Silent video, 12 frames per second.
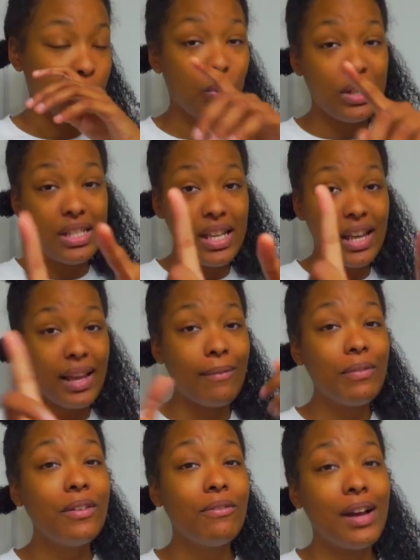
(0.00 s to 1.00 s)
One second. I'm
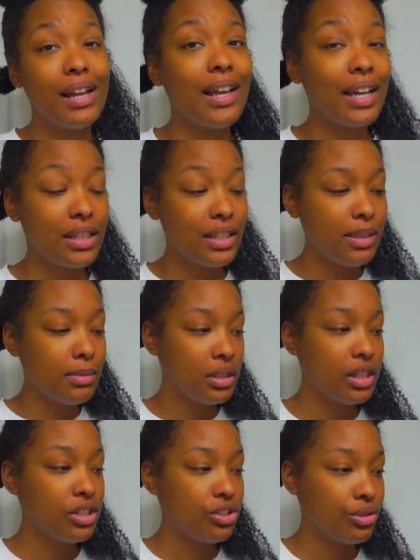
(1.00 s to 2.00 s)
gonna find like a deep
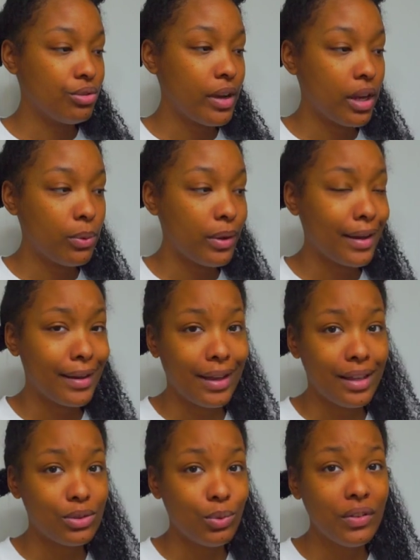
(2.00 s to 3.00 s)
conditioner right quick, I
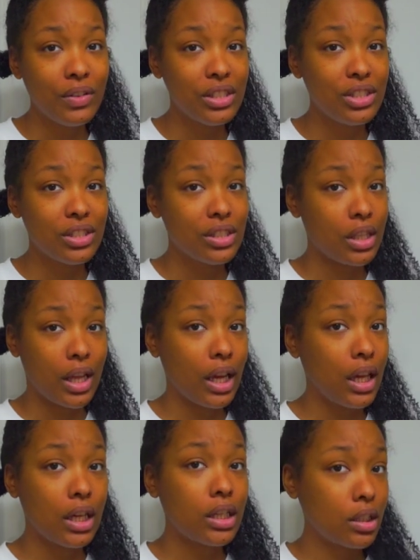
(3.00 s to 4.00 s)
guess. We're gonna just like,